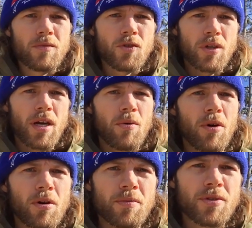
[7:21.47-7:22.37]
So yeah,
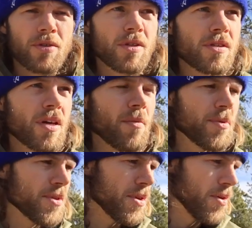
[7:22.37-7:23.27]
welcome to this
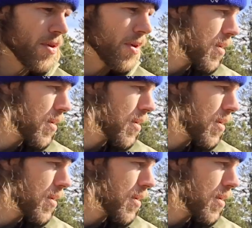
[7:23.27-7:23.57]
episode.